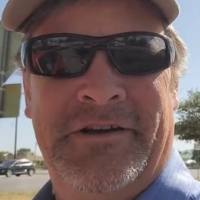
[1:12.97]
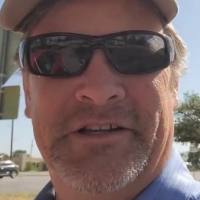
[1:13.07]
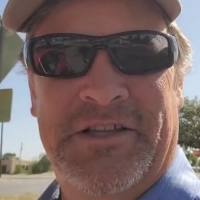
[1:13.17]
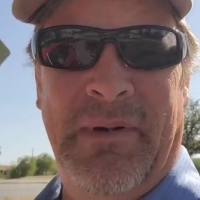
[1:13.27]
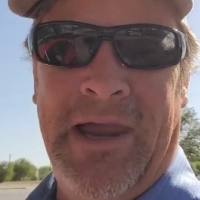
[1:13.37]

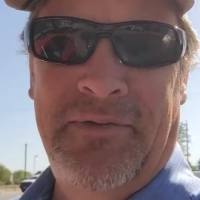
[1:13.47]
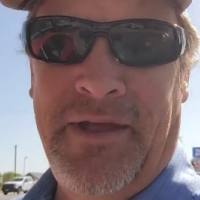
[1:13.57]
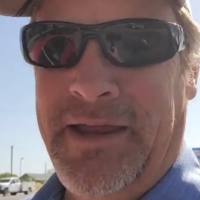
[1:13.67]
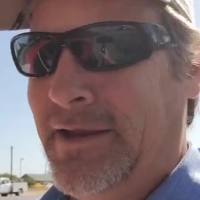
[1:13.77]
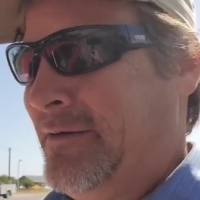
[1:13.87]
is the main
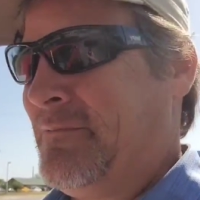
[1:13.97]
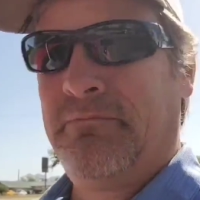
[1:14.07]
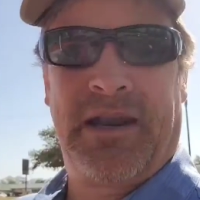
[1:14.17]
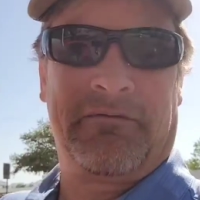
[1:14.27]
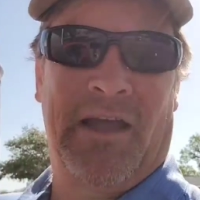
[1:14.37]
thing.
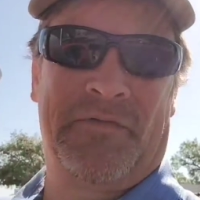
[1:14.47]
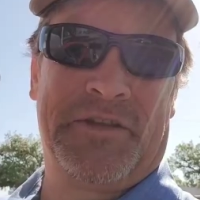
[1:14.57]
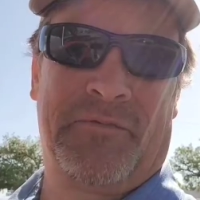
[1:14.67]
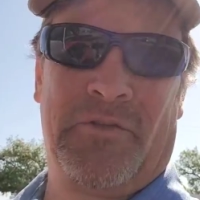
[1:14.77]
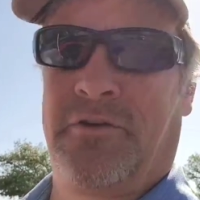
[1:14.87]
But I've got this for the